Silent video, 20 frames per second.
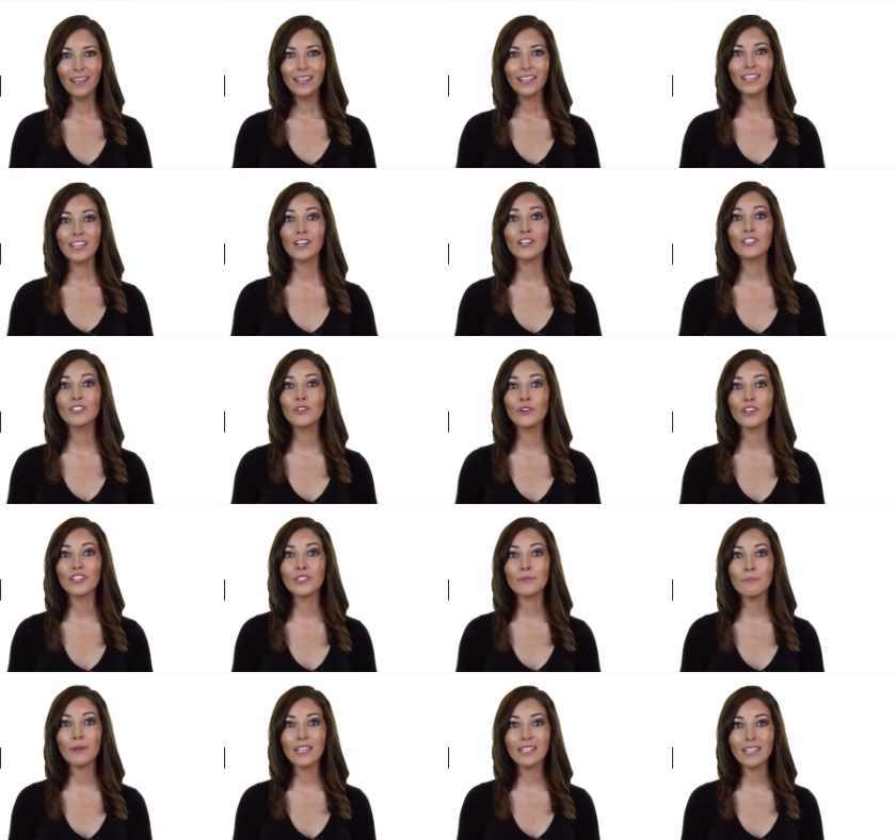geared
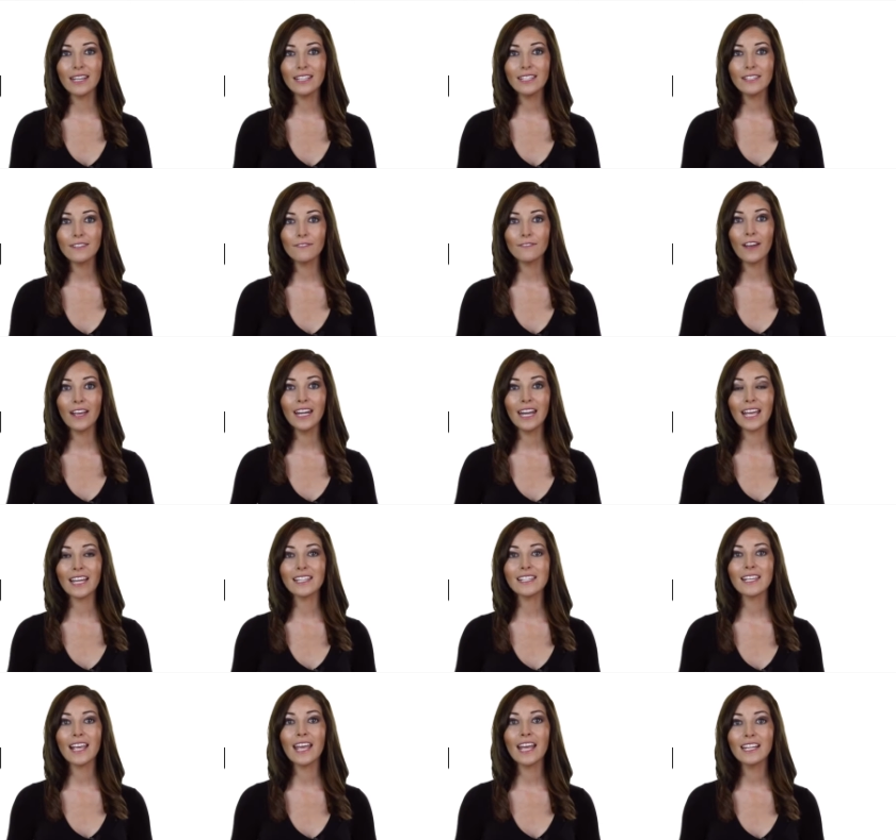towards business,
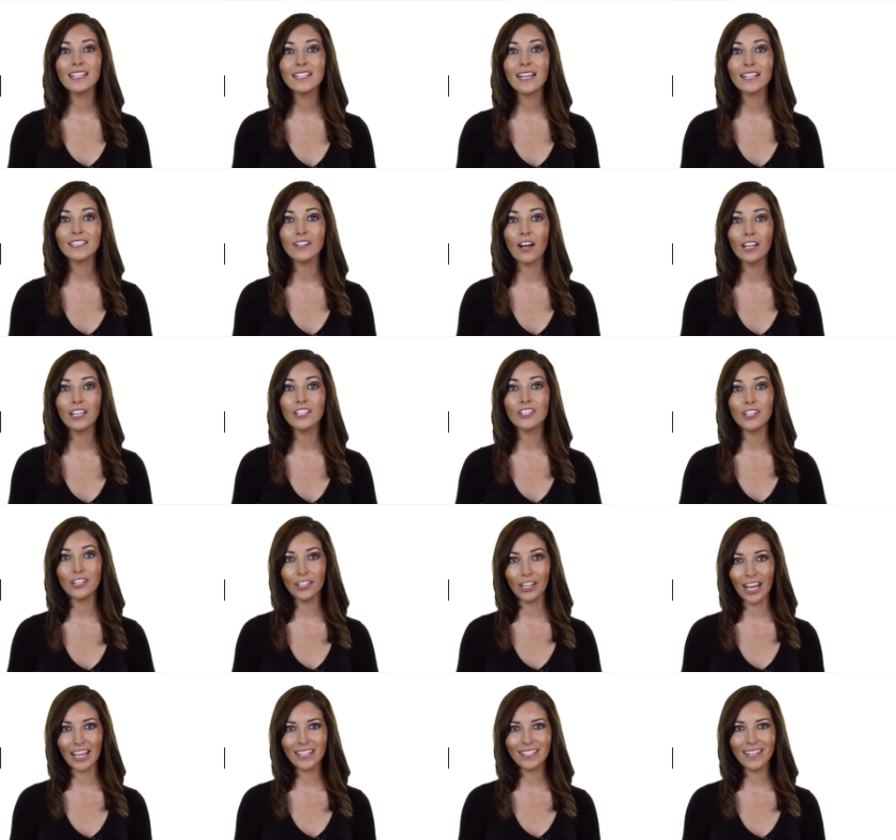finance, and technology
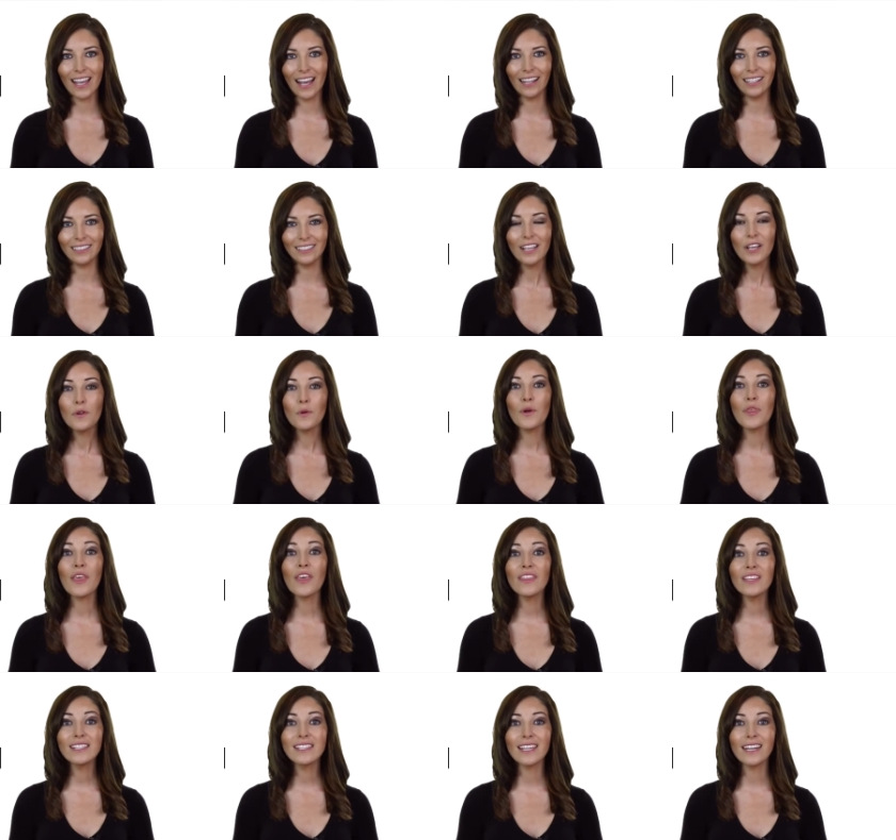clientele within
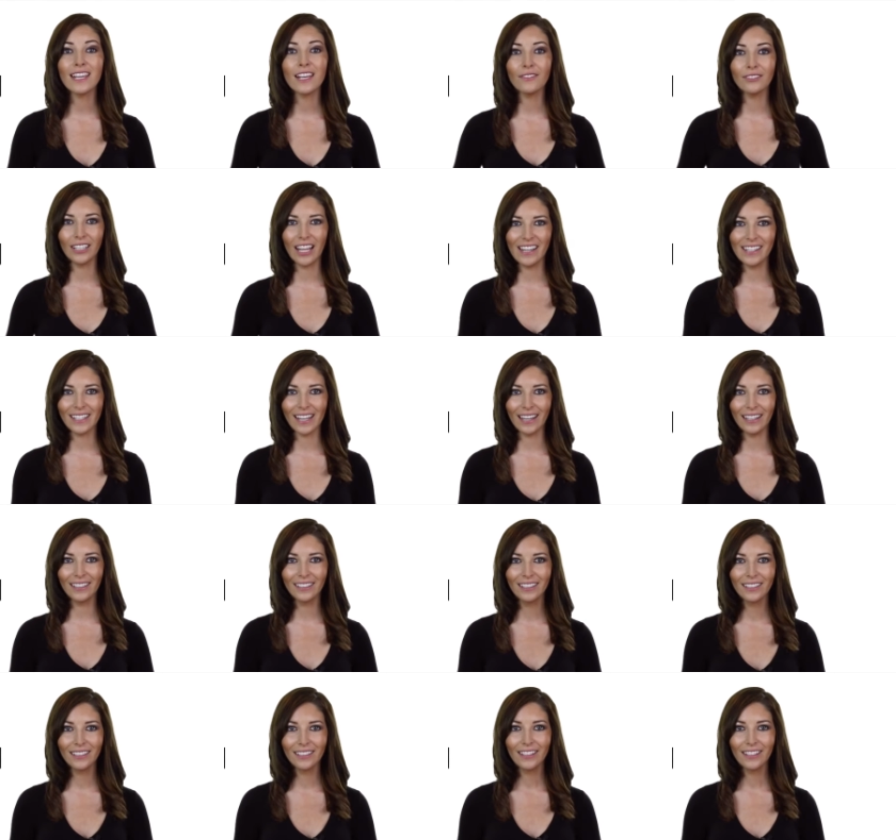the City of London.